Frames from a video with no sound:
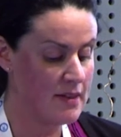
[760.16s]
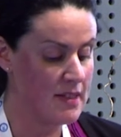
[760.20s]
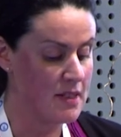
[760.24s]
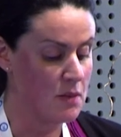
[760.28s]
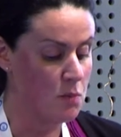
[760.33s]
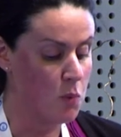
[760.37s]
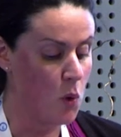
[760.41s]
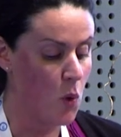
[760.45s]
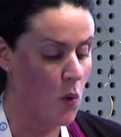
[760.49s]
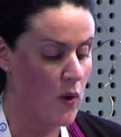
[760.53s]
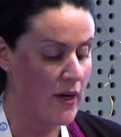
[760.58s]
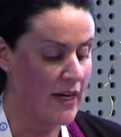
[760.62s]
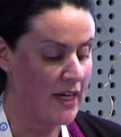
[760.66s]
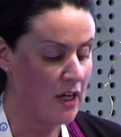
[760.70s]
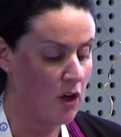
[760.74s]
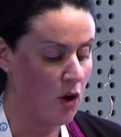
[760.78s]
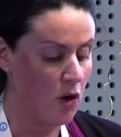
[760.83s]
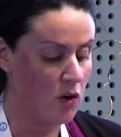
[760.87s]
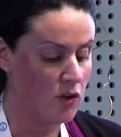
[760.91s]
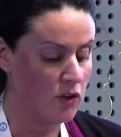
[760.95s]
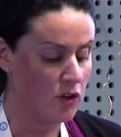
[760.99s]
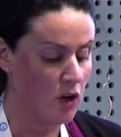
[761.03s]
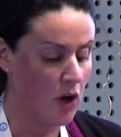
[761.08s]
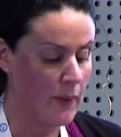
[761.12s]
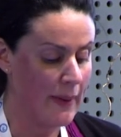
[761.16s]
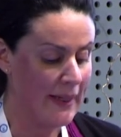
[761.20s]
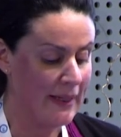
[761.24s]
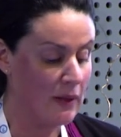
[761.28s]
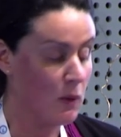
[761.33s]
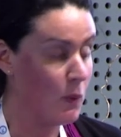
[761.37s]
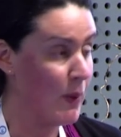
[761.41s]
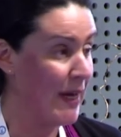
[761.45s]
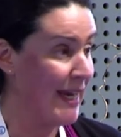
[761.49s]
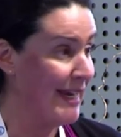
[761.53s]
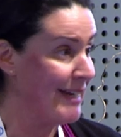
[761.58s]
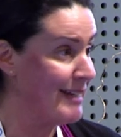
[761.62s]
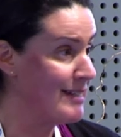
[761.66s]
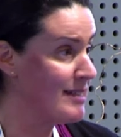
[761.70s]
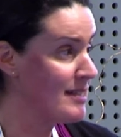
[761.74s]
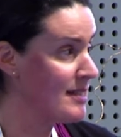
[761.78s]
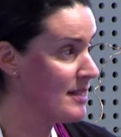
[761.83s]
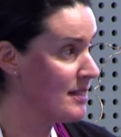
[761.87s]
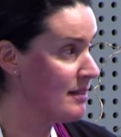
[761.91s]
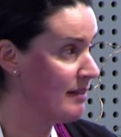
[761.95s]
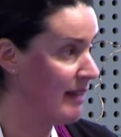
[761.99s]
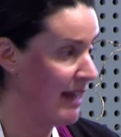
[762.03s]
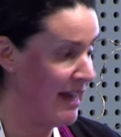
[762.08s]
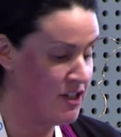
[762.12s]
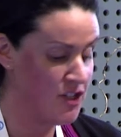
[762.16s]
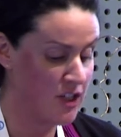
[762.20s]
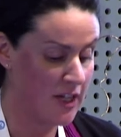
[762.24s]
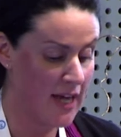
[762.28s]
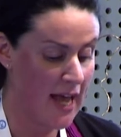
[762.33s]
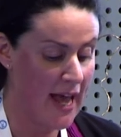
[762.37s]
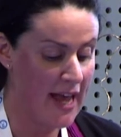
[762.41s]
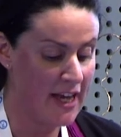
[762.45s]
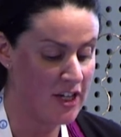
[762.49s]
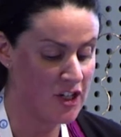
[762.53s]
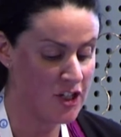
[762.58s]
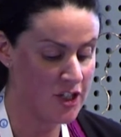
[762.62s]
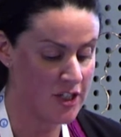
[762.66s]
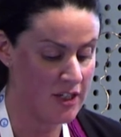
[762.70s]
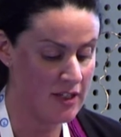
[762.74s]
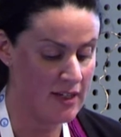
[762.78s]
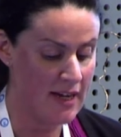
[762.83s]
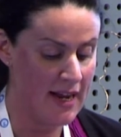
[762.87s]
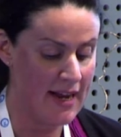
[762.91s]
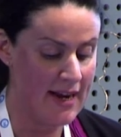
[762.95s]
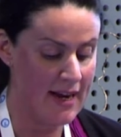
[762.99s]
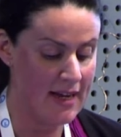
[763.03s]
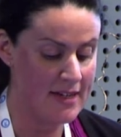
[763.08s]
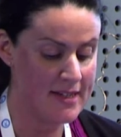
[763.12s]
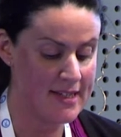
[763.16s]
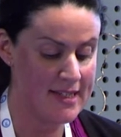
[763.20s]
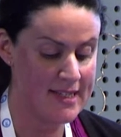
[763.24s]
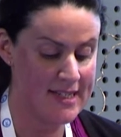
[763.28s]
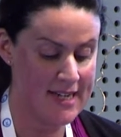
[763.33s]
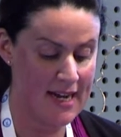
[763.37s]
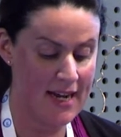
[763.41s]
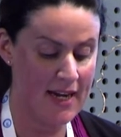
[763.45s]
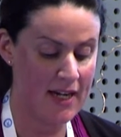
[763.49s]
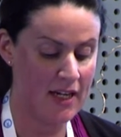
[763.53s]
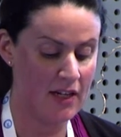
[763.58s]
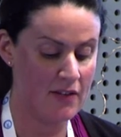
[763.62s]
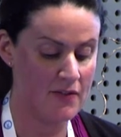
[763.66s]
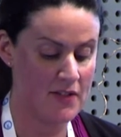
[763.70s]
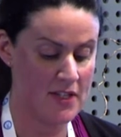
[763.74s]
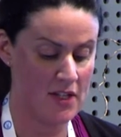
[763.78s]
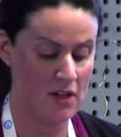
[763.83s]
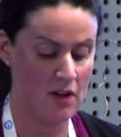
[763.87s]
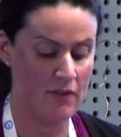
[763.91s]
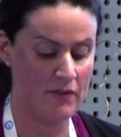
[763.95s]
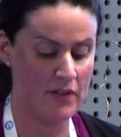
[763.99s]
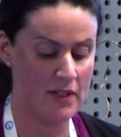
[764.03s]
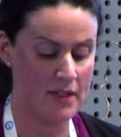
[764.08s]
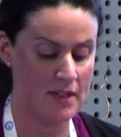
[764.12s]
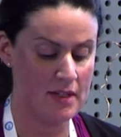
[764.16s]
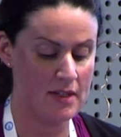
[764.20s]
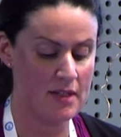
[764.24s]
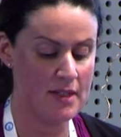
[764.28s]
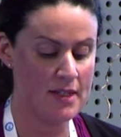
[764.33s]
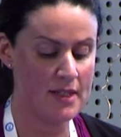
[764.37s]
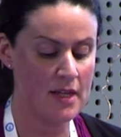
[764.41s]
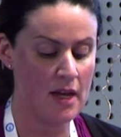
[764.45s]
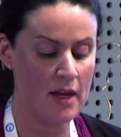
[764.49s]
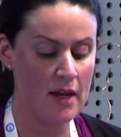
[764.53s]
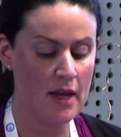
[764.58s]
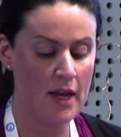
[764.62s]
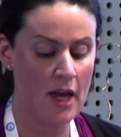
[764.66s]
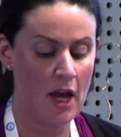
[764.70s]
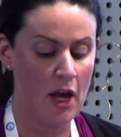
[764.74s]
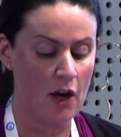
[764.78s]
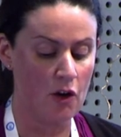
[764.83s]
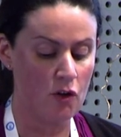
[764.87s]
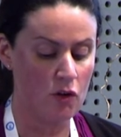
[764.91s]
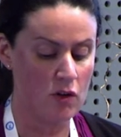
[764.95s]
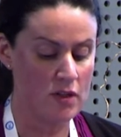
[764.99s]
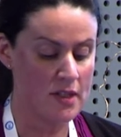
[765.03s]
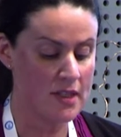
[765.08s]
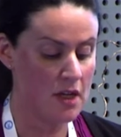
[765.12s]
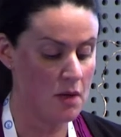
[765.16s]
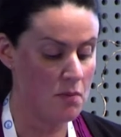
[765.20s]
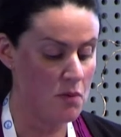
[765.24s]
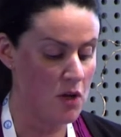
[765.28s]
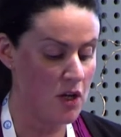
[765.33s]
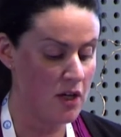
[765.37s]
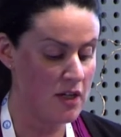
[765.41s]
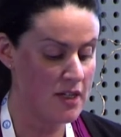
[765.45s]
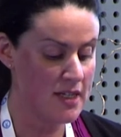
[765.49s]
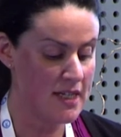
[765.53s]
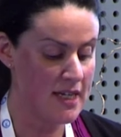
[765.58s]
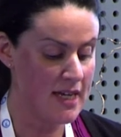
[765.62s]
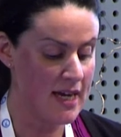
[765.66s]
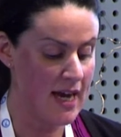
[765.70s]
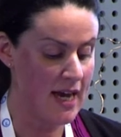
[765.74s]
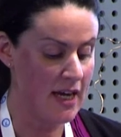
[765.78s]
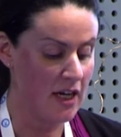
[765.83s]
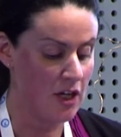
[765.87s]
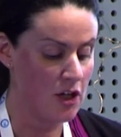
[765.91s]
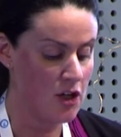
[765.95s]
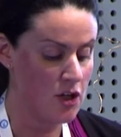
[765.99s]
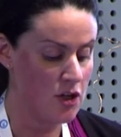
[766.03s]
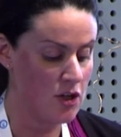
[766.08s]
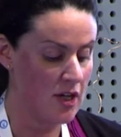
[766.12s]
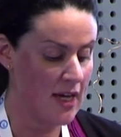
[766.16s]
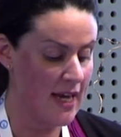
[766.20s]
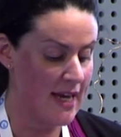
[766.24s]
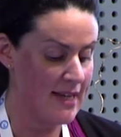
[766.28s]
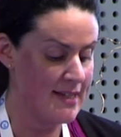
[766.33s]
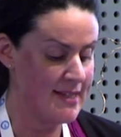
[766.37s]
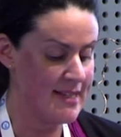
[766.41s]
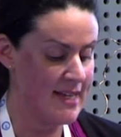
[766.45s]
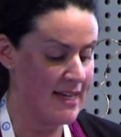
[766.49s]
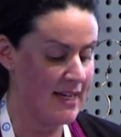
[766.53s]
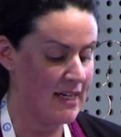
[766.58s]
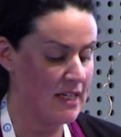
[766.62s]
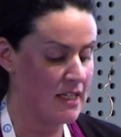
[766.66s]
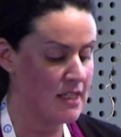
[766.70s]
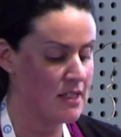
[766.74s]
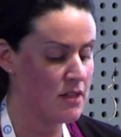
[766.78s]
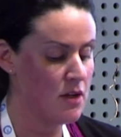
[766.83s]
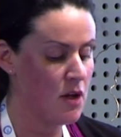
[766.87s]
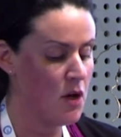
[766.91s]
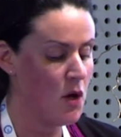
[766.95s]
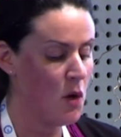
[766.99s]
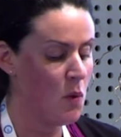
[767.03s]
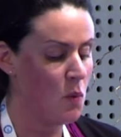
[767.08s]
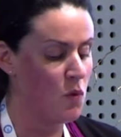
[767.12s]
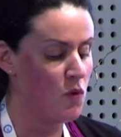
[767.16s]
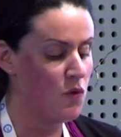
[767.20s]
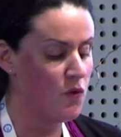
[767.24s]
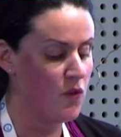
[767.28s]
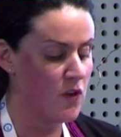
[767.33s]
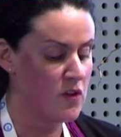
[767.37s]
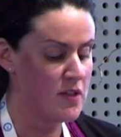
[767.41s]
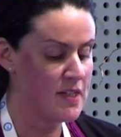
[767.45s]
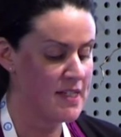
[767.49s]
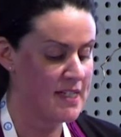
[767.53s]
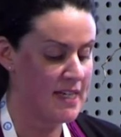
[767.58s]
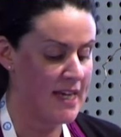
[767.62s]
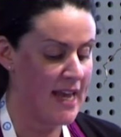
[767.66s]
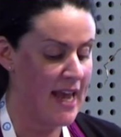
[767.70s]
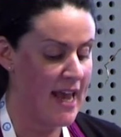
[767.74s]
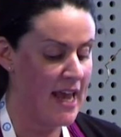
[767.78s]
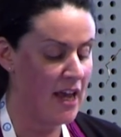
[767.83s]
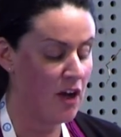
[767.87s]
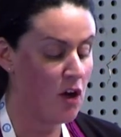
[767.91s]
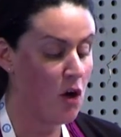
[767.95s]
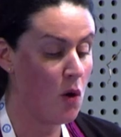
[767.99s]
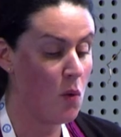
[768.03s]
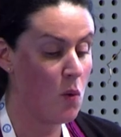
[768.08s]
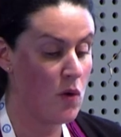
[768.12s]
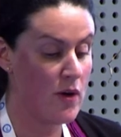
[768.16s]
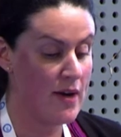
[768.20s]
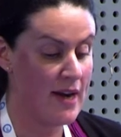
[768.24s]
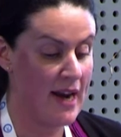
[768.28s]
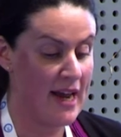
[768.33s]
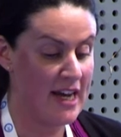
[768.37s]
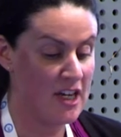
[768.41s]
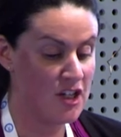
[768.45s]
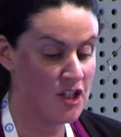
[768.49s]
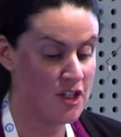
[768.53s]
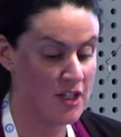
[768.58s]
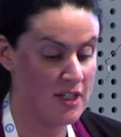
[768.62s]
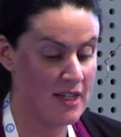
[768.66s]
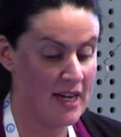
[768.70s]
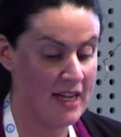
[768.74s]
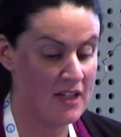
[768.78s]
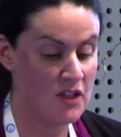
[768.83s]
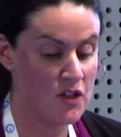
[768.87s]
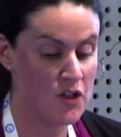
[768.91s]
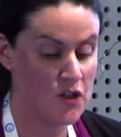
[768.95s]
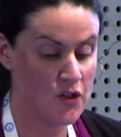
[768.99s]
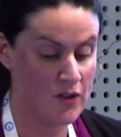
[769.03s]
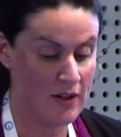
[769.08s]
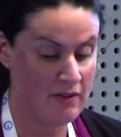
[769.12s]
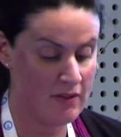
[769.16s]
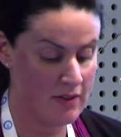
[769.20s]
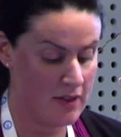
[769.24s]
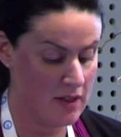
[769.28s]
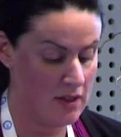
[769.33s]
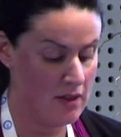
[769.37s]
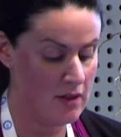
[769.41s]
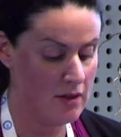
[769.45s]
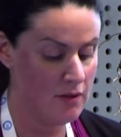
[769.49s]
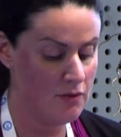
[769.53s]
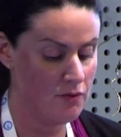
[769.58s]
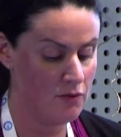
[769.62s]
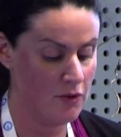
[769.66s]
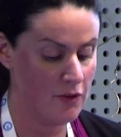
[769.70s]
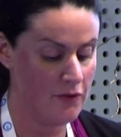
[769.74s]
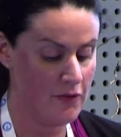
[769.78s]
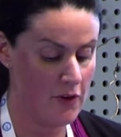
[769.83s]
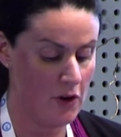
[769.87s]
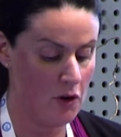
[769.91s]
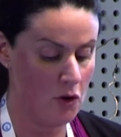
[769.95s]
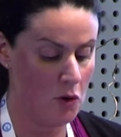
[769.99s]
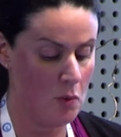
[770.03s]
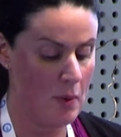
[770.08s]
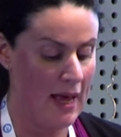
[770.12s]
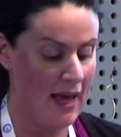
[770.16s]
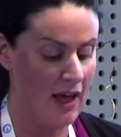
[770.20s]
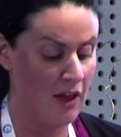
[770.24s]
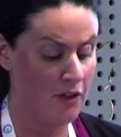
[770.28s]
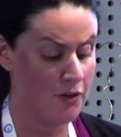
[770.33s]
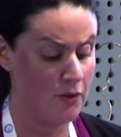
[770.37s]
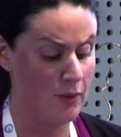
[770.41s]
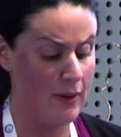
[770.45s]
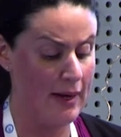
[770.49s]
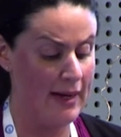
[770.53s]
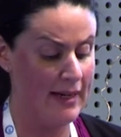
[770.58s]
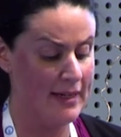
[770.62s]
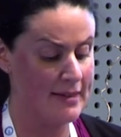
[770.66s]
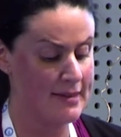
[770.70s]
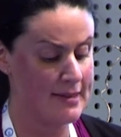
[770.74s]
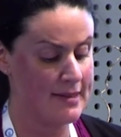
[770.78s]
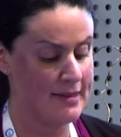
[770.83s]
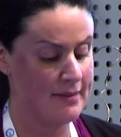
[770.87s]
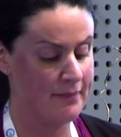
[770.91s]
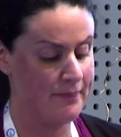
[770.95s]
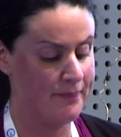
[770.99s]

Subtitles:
Supporting ongoing awareness, education and understanding of services across community and acute care settings will foster care coordination and strengthen referral pathways.